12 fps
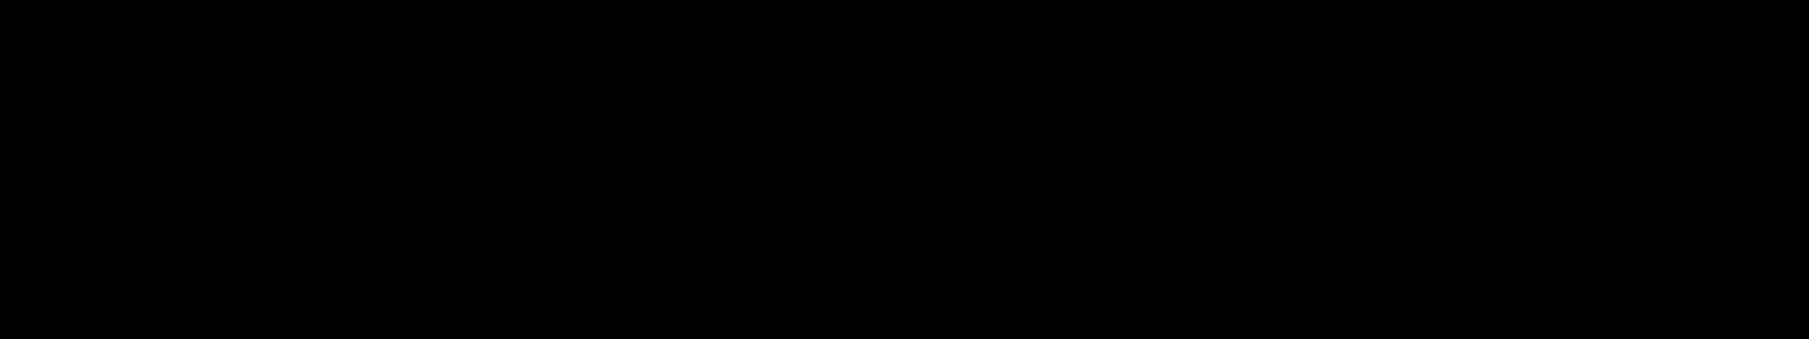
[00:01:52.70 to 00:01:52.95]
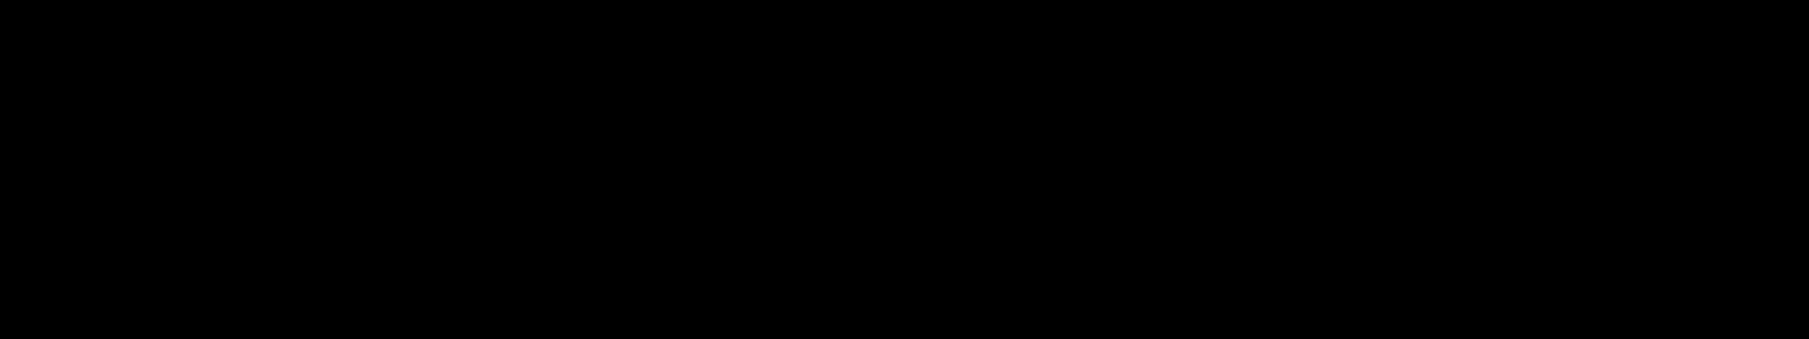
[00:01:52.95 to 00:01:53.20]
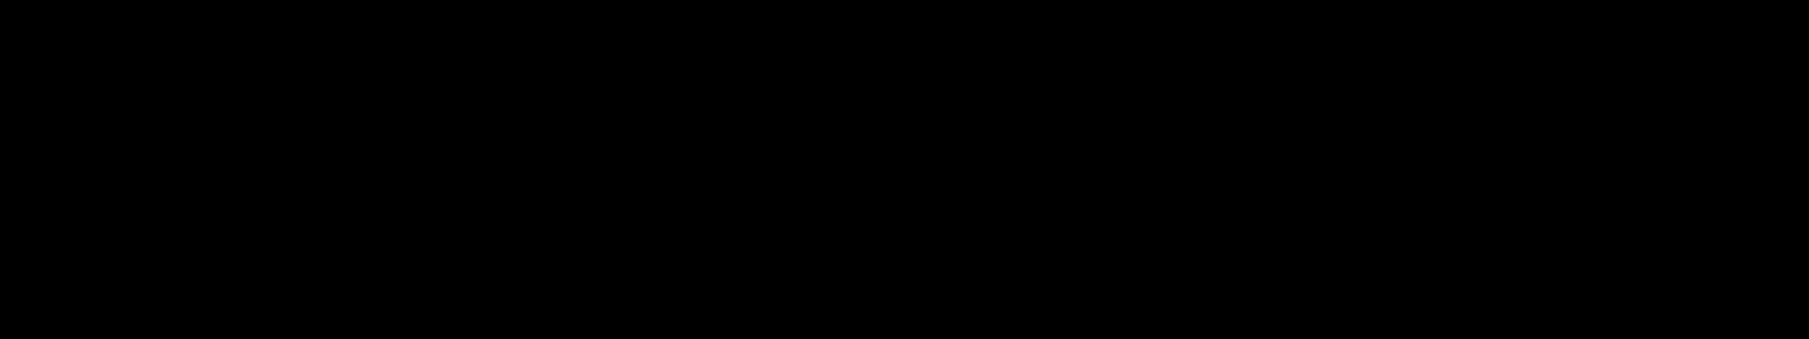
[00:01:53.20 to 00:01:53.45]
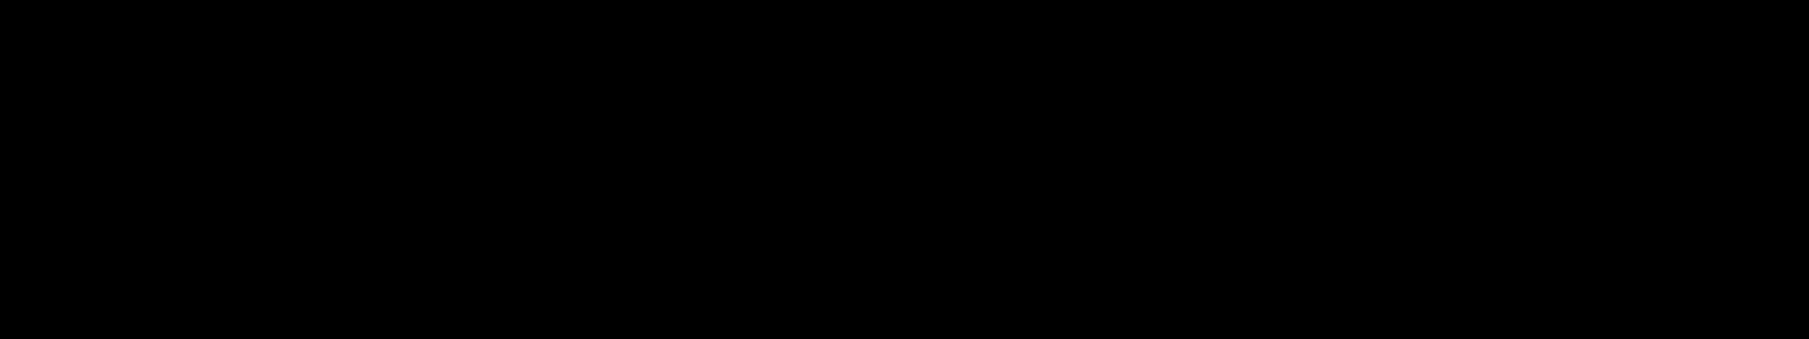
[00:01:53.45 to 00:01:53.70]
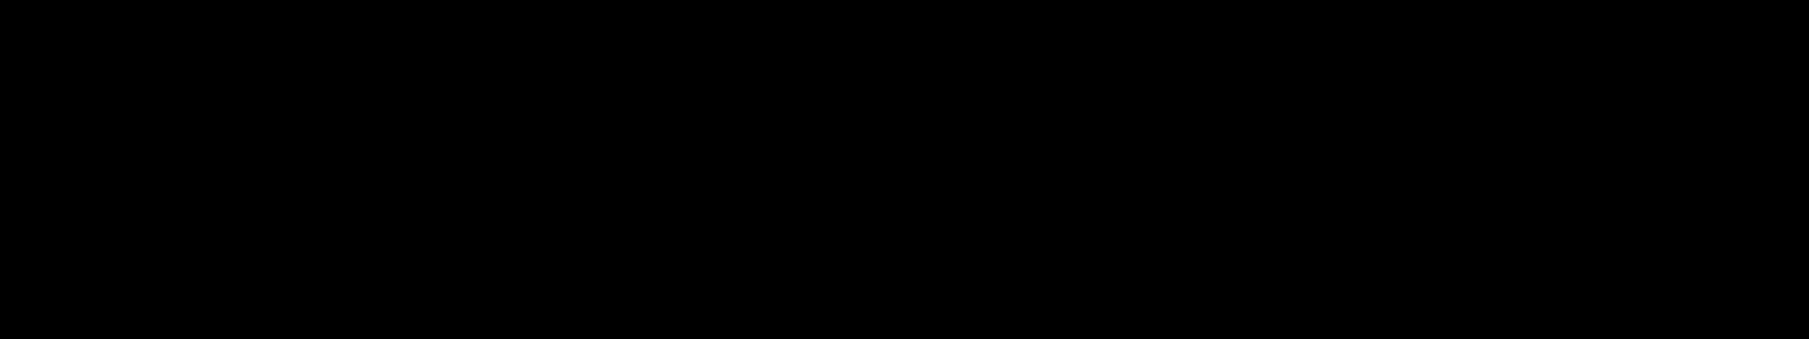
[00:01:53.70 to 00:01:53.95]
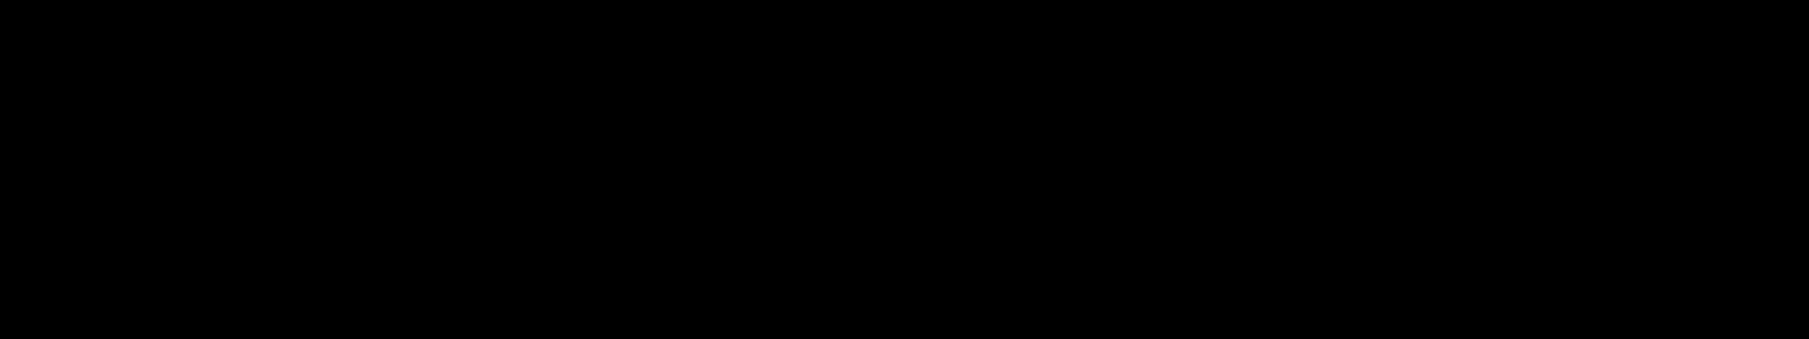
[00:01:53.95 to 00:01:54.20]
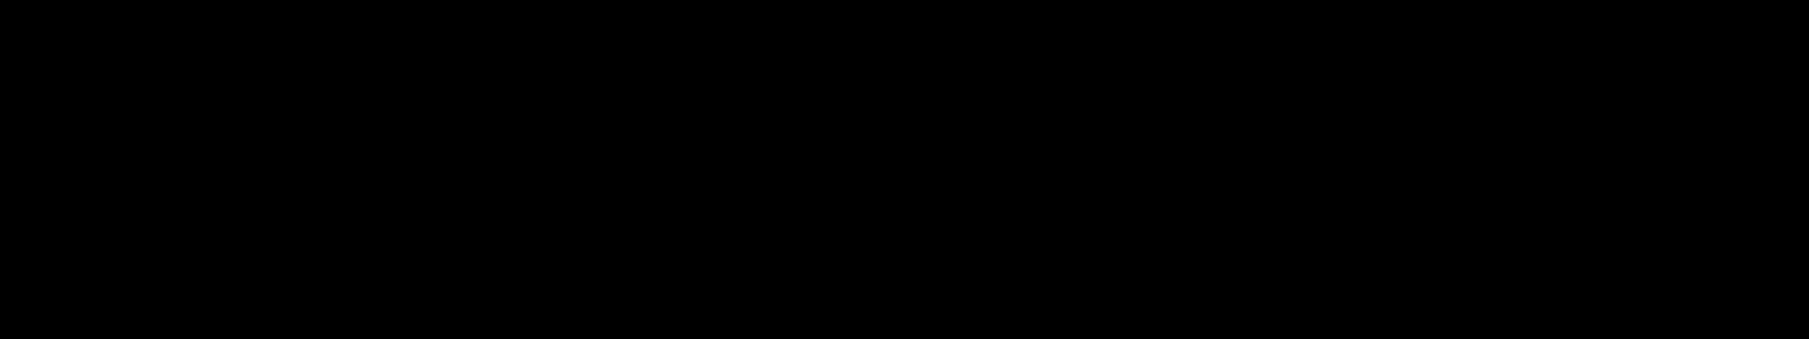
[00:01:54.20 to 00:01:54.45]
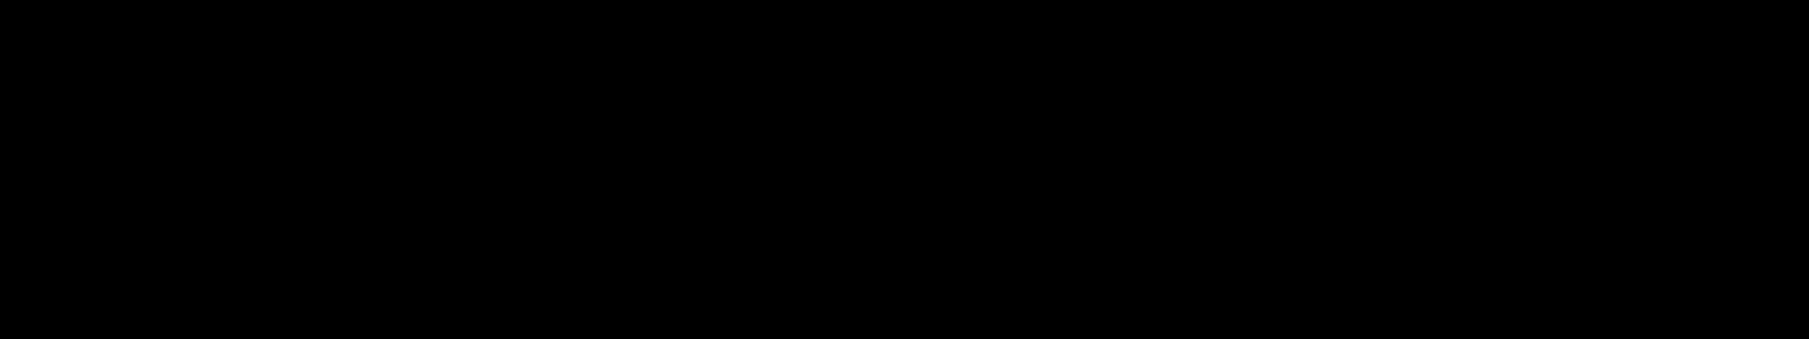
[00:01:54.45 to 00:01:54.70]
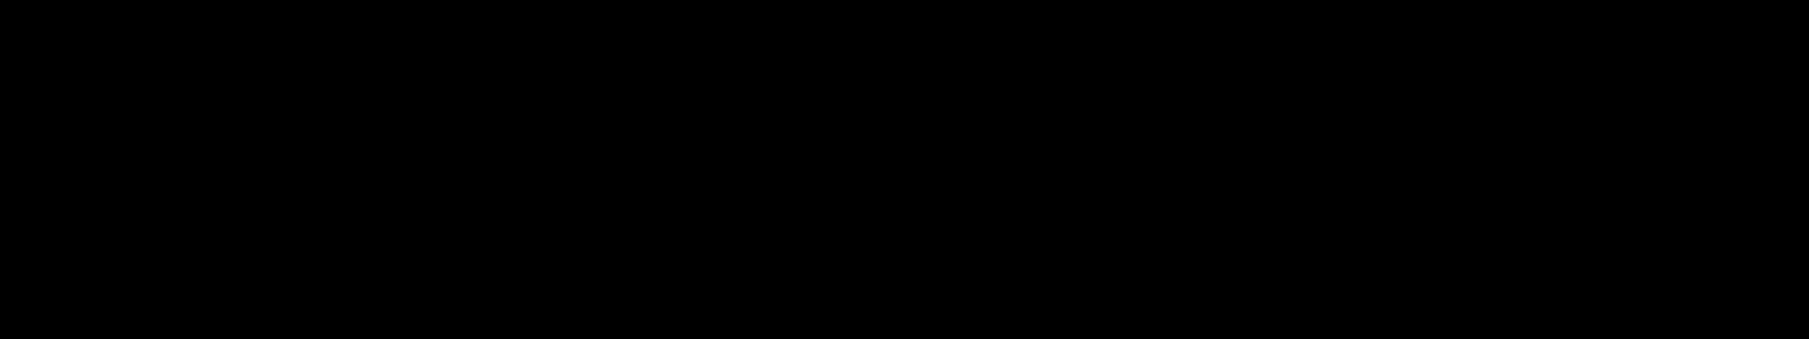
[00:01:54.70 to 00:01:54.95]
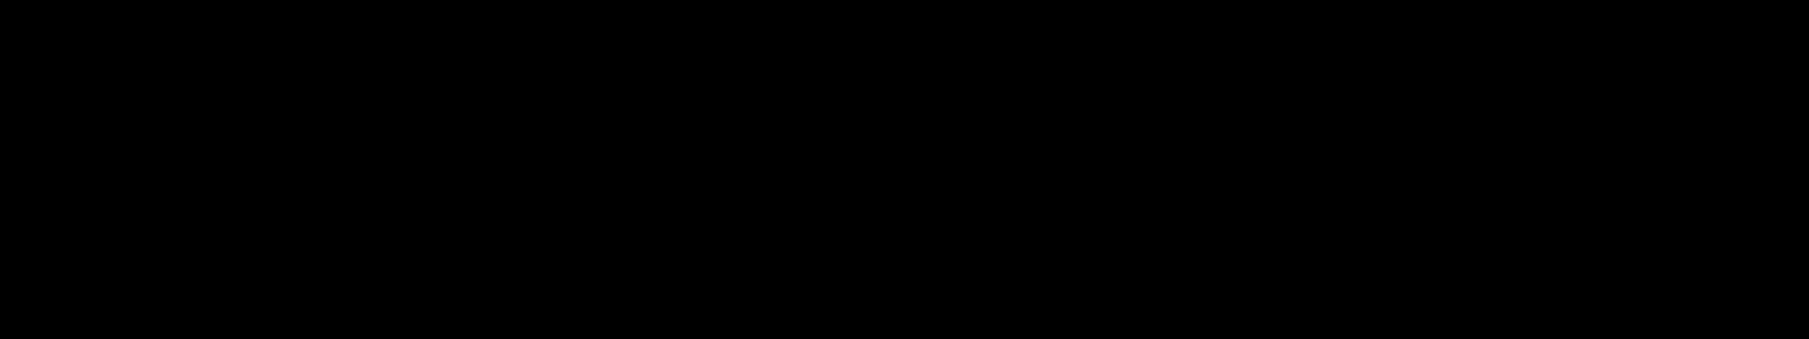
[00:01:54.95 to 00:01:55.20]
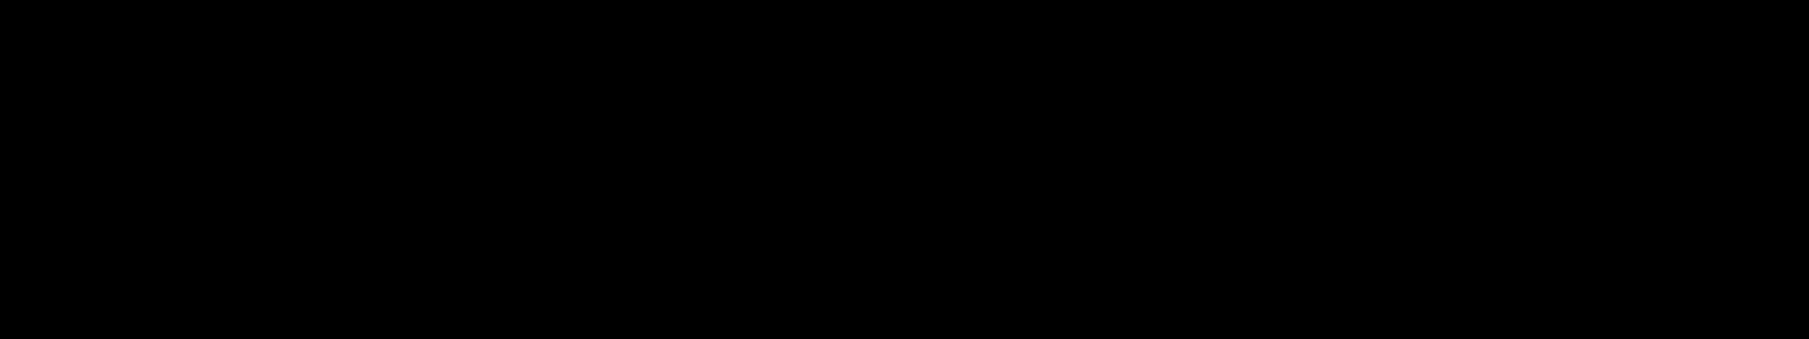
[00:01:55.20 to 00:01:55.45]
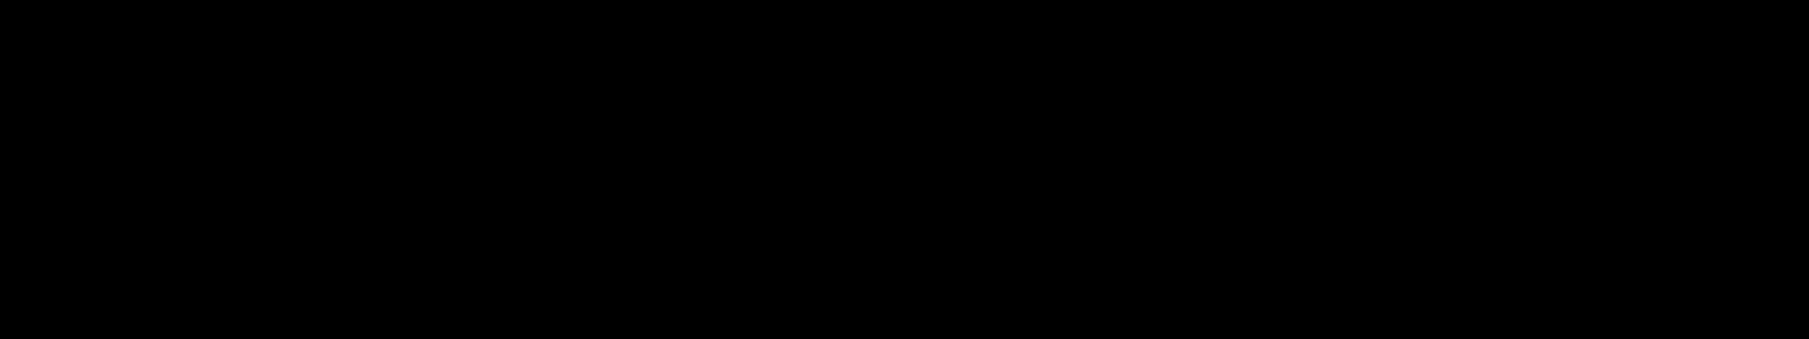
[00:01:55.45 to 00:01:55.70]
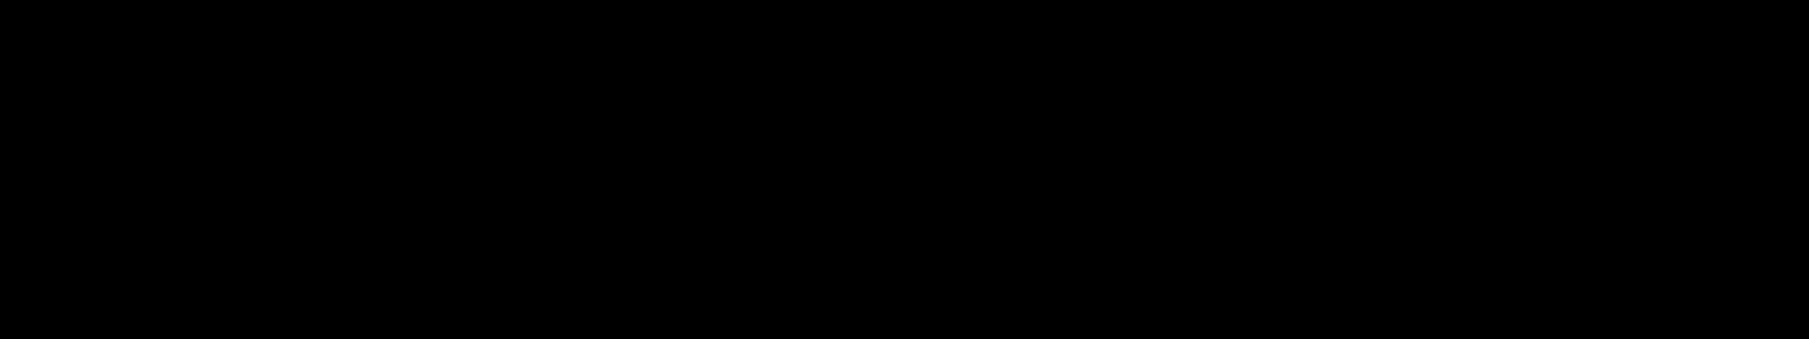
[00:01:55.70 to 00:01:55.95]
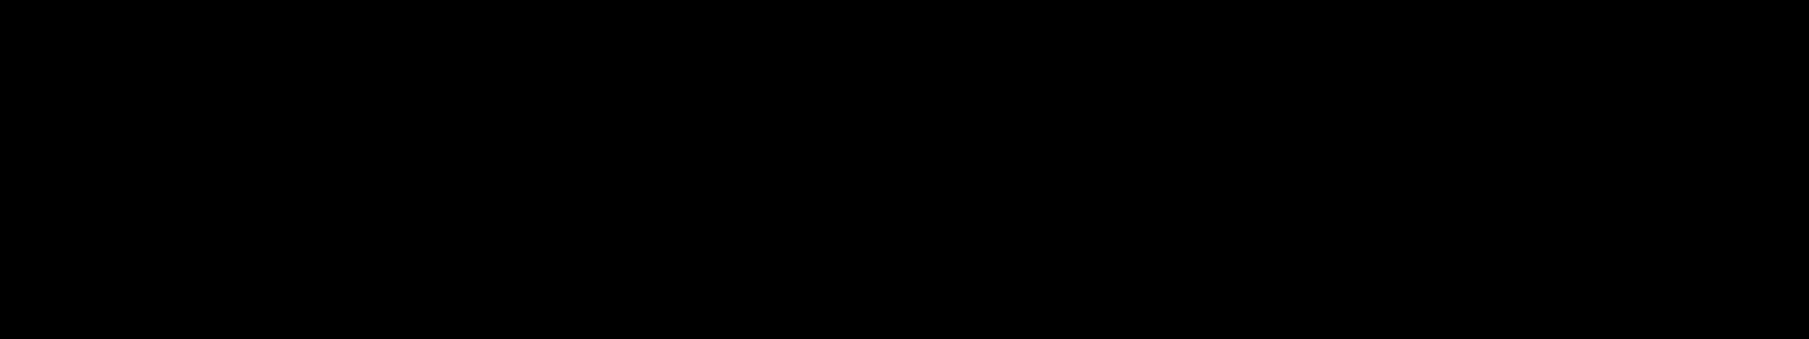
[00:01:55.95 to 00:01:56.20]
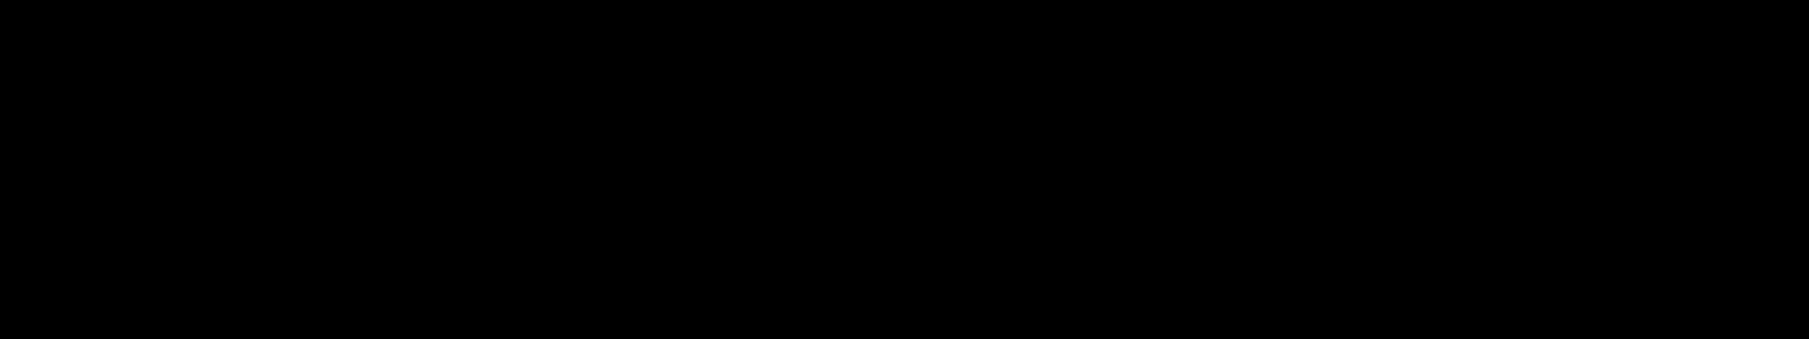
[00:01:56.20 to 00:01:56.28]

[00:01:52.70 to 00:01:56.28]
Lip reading: (no speaker visible)